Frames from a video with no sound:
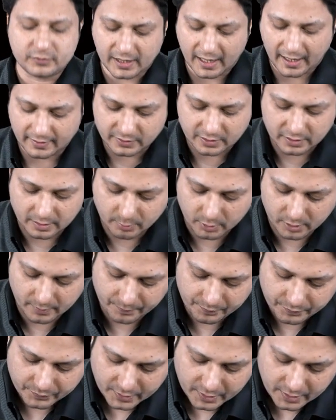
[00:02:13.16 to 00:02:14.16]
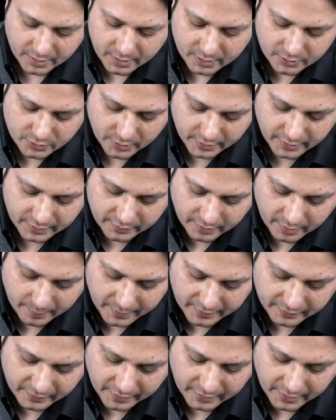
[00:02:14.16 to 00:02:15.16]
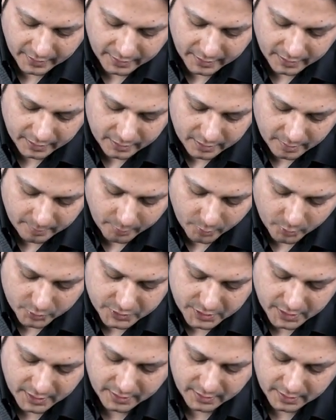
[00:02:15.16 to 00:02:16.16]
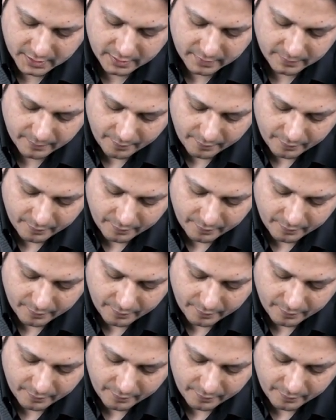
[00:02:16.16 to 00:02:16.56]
the acetabulum. So it is representing the posterior